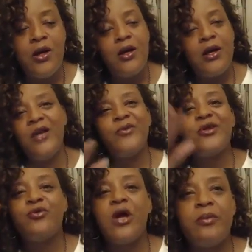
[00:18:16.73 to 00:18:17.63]
I didn't really
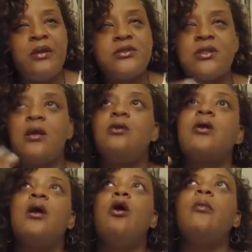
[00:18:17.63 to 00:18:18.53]
cry, but I was just like,
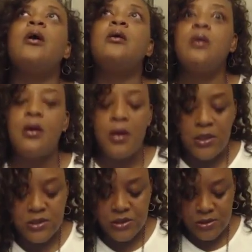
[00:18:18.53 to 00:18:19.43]
"Okay, oh my God!" I
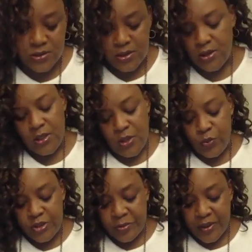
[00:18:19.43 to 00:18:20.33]
just
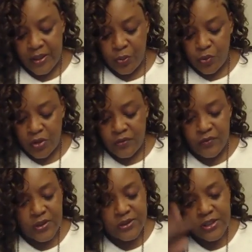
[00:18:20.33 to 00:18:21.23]
went to bed or whatever.
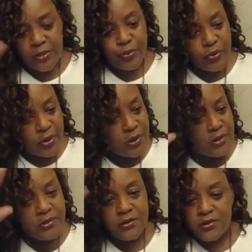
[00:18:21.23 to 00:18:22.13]
I said a
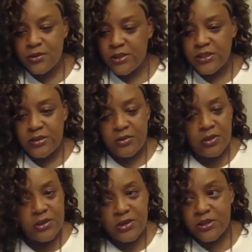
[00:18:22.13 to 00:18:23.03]
prayer, did something
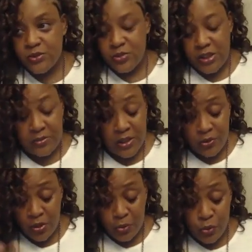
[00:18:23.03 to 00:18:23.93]
else. I just went. I'm like,
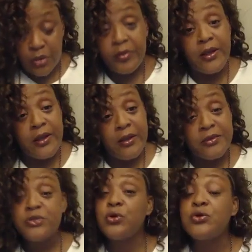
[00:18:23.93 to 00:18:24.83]
I'm going to bed. I'm
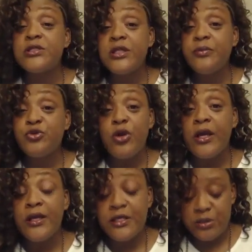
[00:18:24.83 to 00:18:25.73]
just gonna go to sleep and try
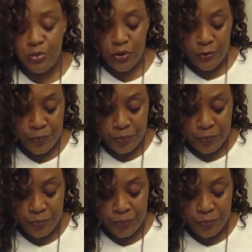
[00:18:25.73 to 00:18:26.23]
again tomorrow.